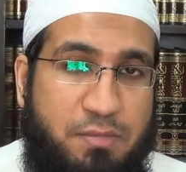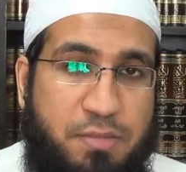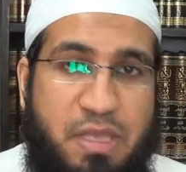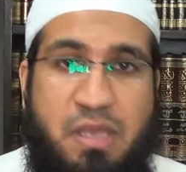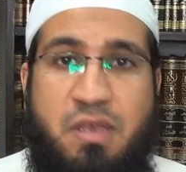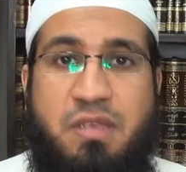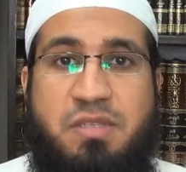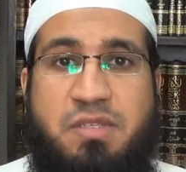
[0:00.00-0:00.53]

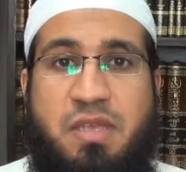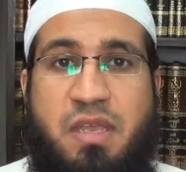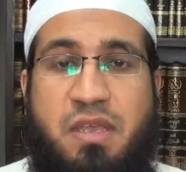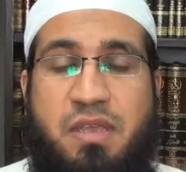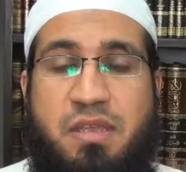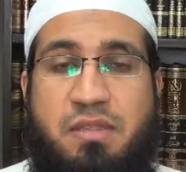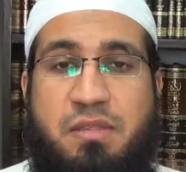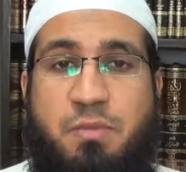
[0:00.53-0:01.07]
because
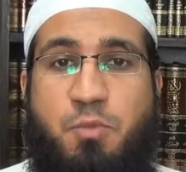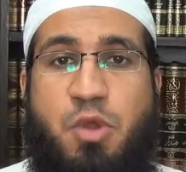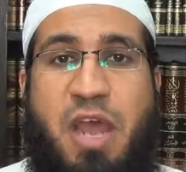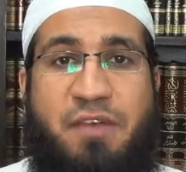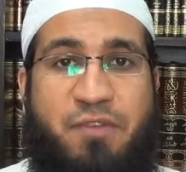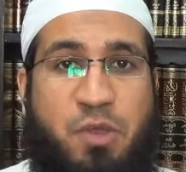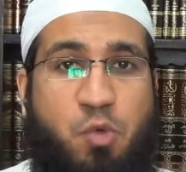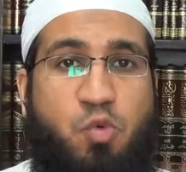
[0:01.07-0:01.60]
the
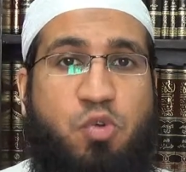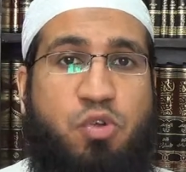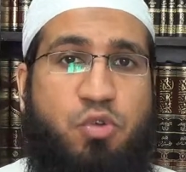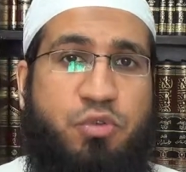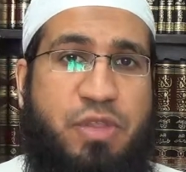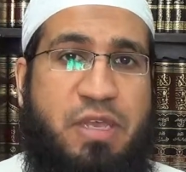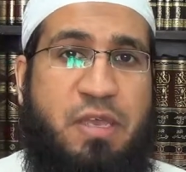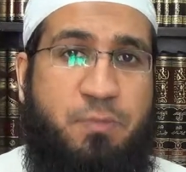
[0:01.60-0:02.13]
munafiqoon,
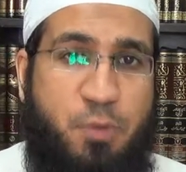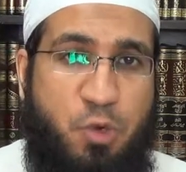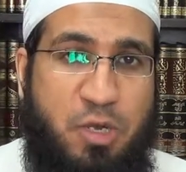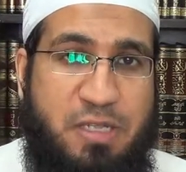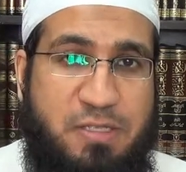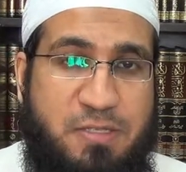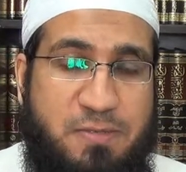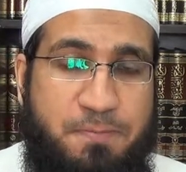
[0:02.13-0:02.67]
or the
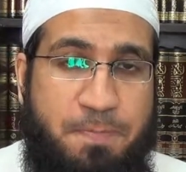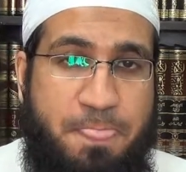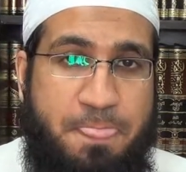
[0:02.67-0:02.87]
hypocrites,